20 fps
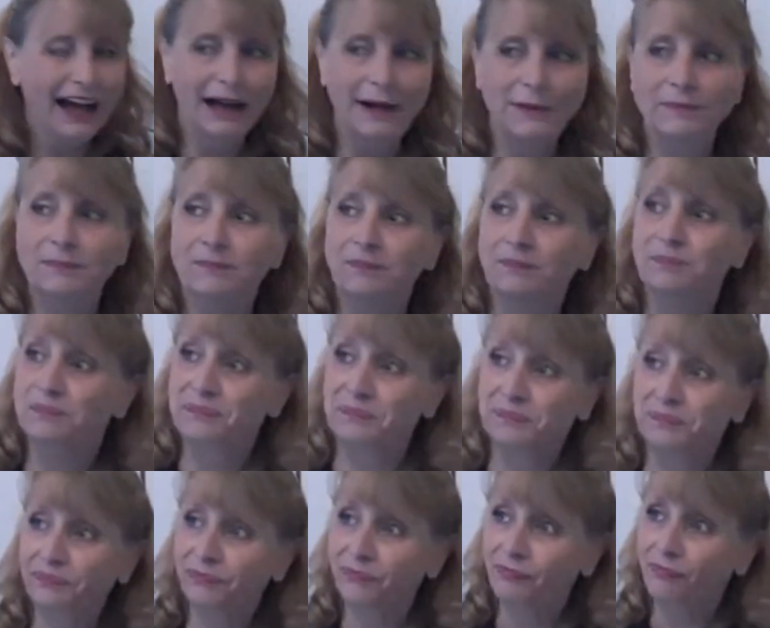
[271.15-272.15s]
um,
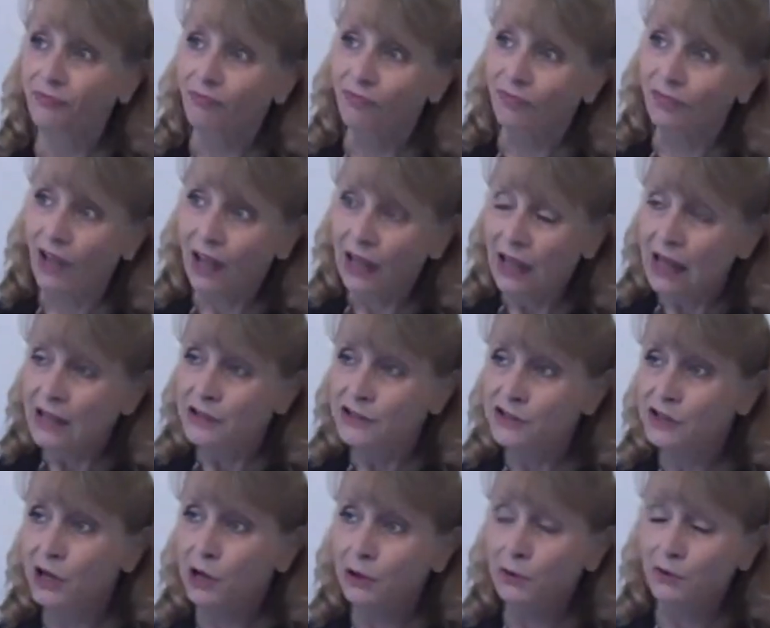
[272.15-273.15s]

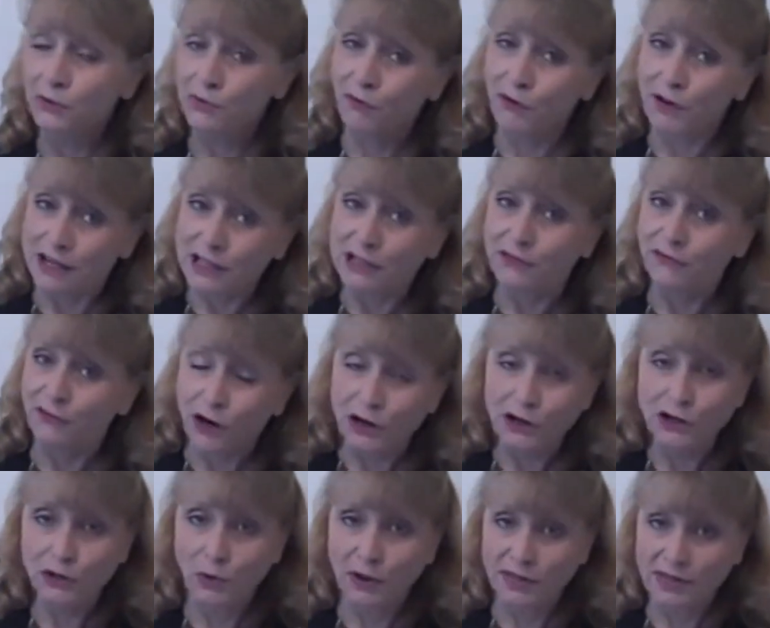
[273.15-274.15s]
so for this
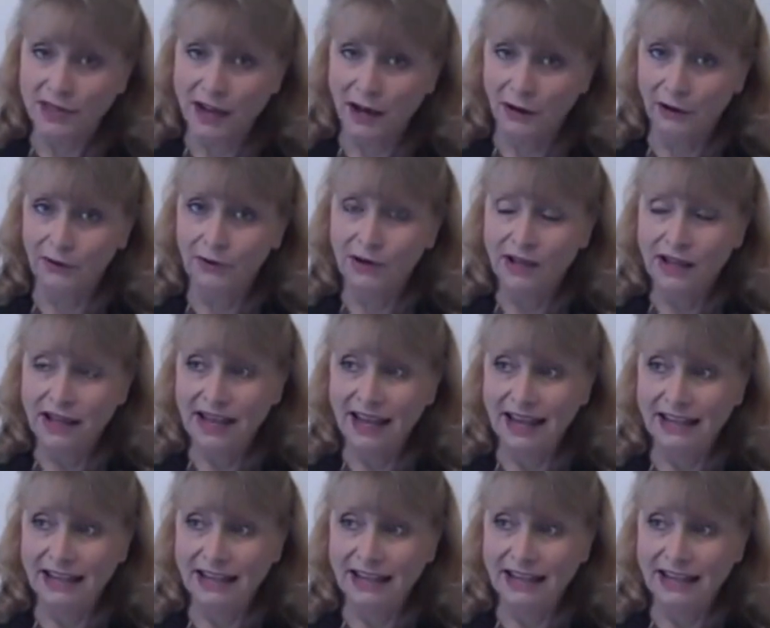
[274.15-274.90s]
first one, though,